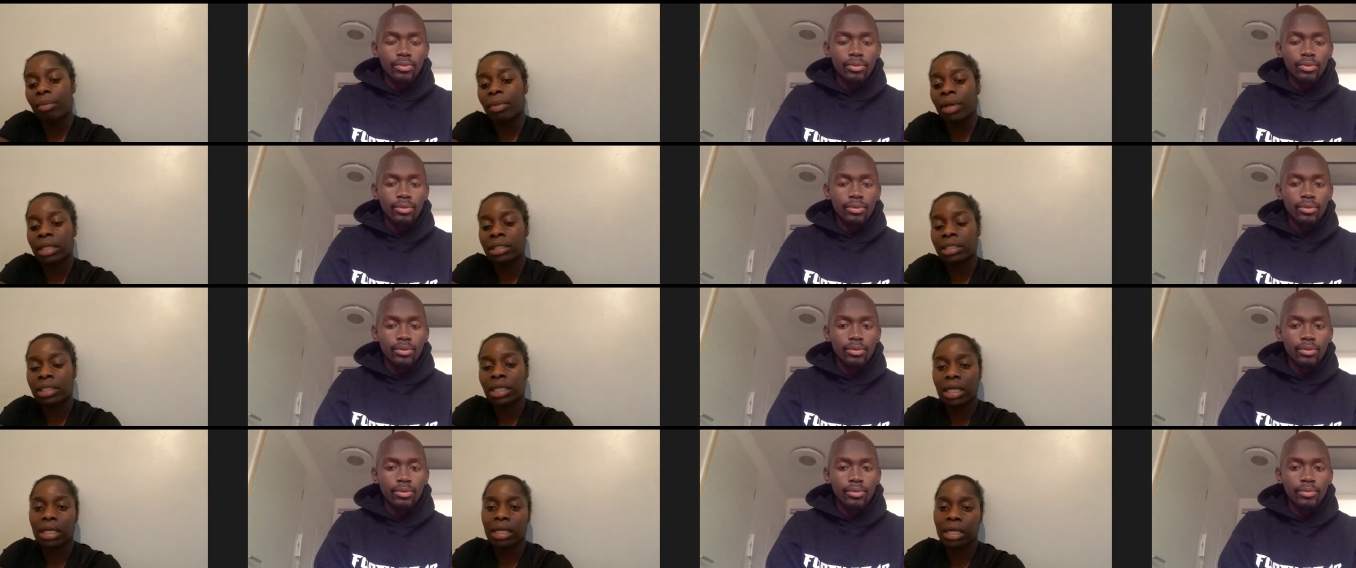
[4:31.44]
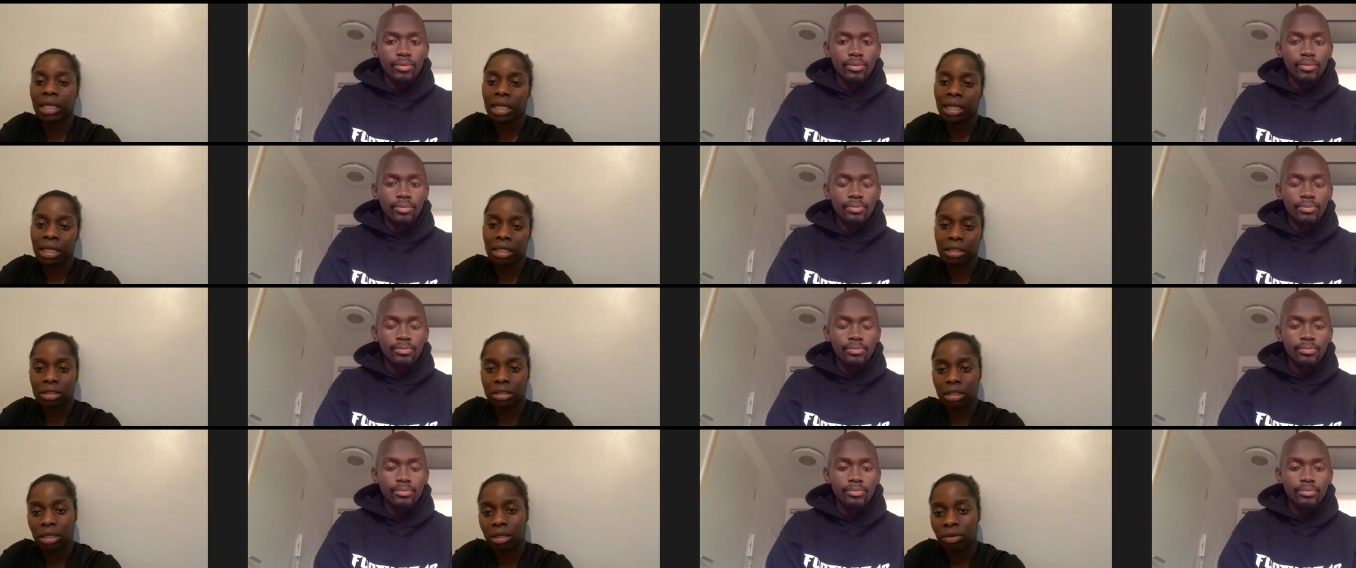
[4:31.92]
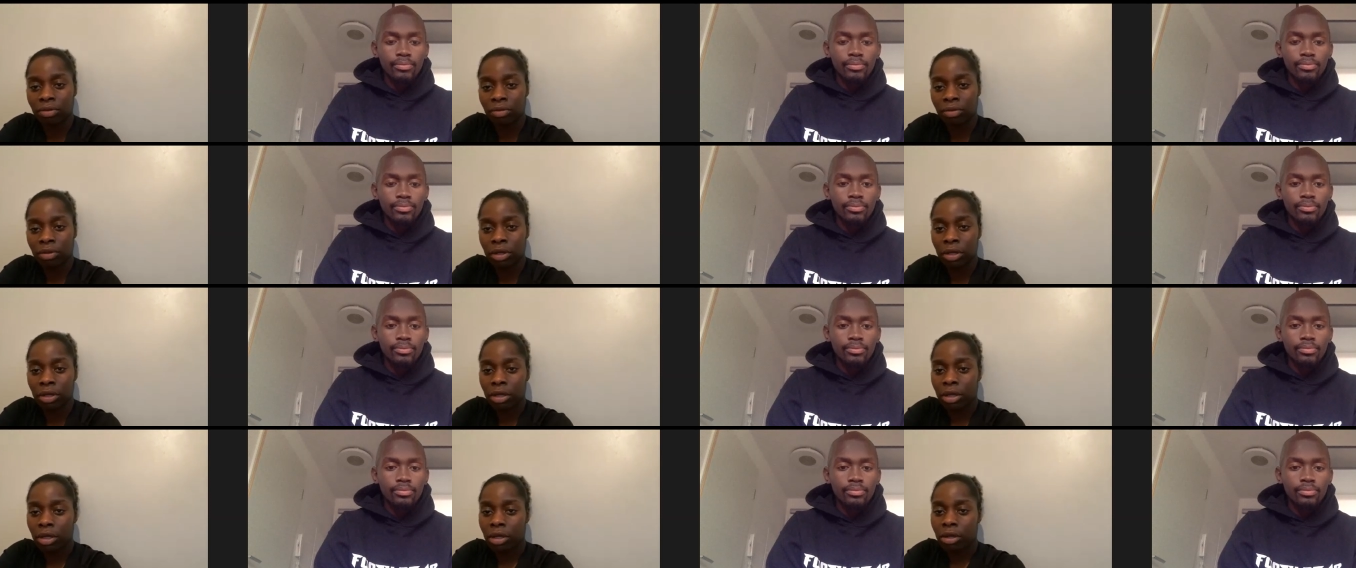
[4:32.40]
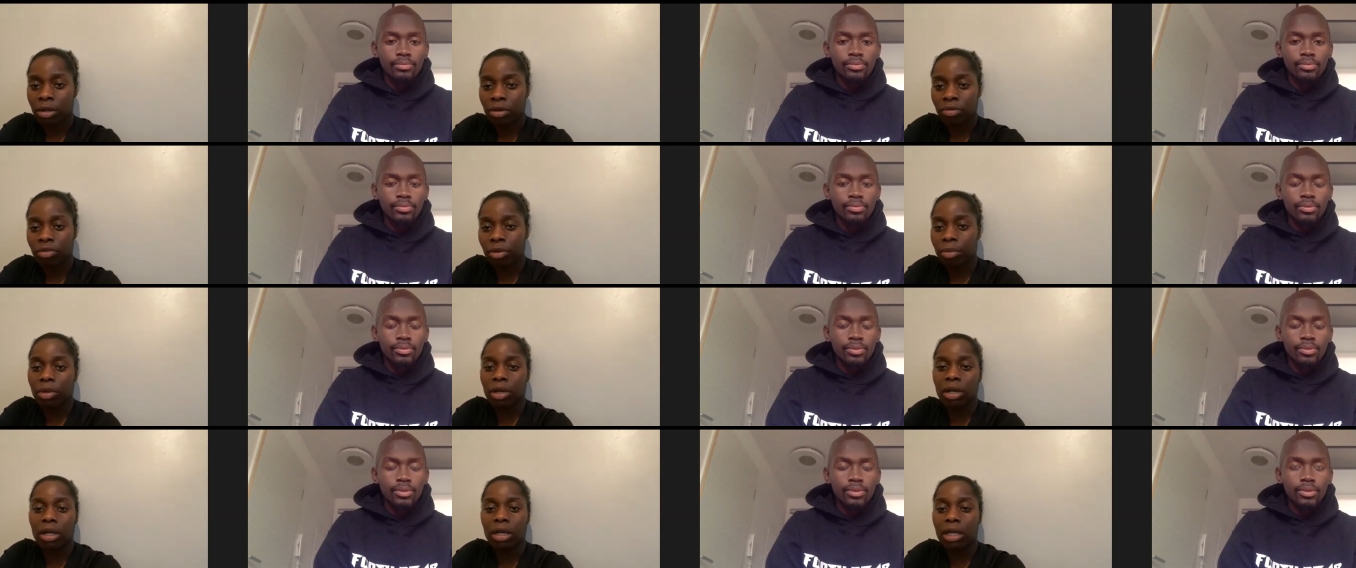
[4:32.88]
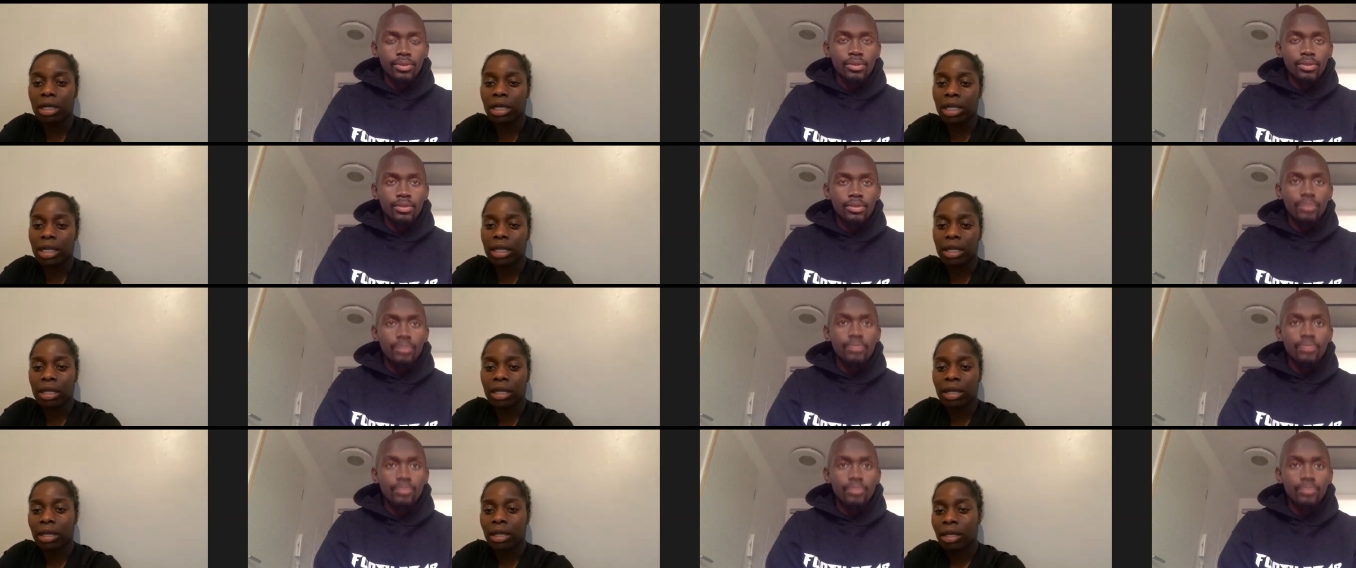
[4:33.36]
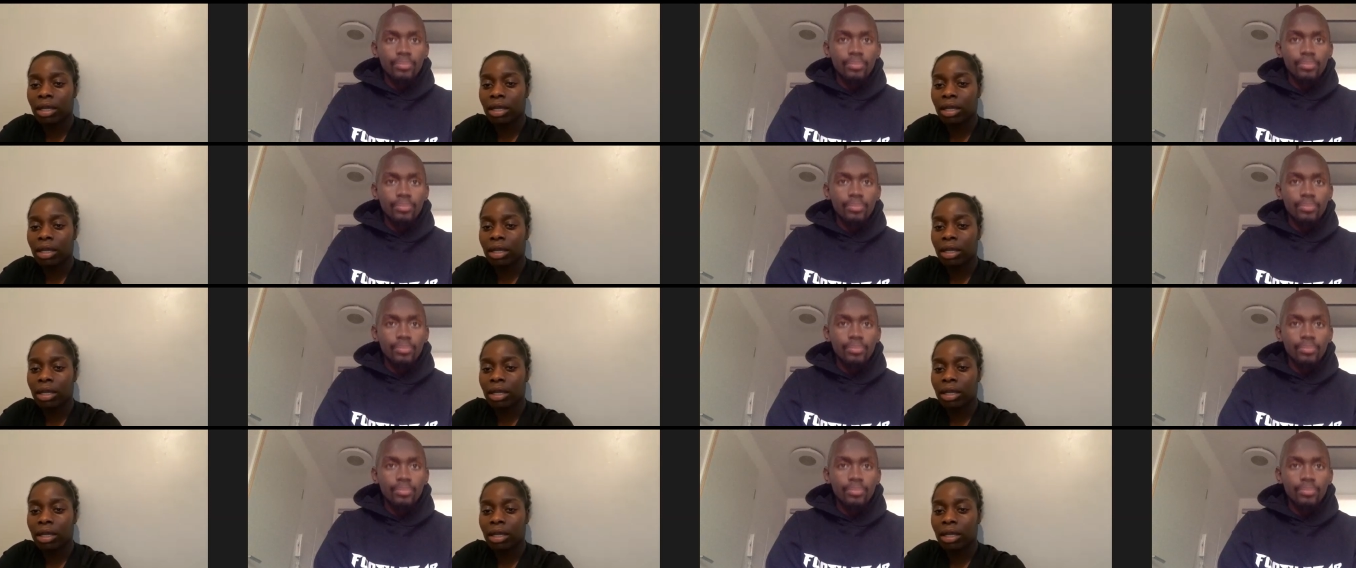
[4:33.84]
Speaker 1: my technique and stuff from early.